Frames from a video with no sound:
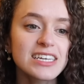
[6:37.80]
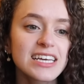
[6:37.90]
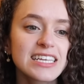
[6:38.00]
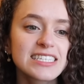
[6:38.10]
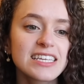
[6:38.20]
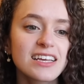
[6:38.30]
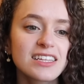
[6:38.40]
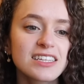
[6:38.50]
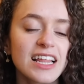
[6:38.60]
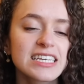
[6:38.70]
is
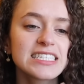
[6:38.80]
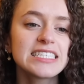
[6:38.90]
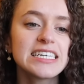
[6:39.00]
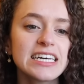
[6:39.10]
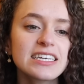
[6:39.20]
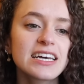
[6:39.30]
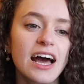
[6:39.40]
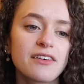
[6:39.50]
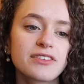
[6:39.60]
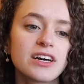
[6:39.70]
like seeing
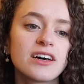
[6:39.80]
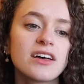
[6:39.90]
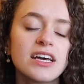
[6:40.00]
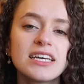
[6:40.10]
Kafka,